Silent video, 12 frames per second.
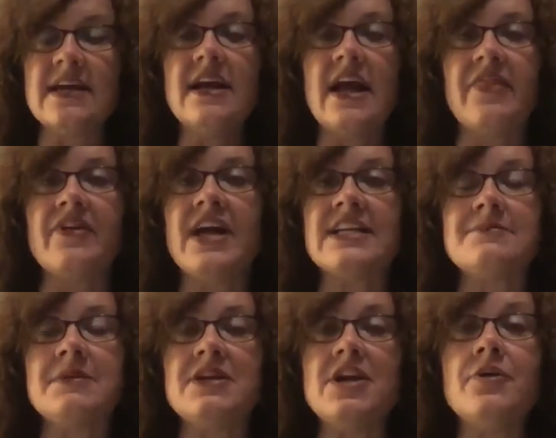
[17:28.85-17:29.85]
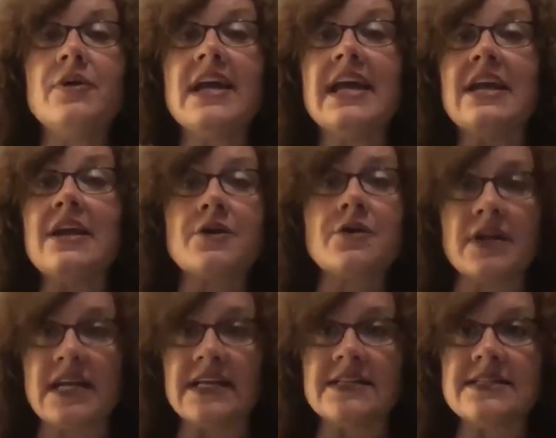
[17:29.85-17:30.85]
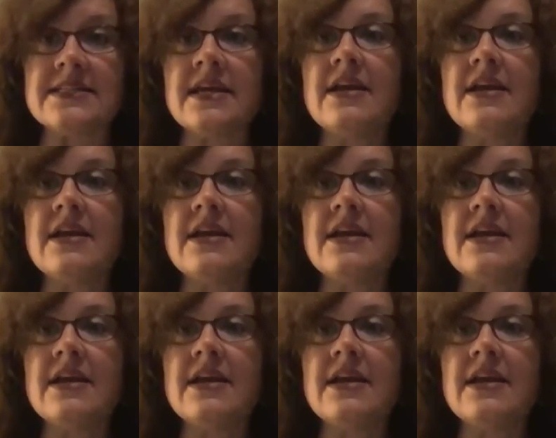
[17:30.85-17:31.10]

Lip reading: And there has been no increase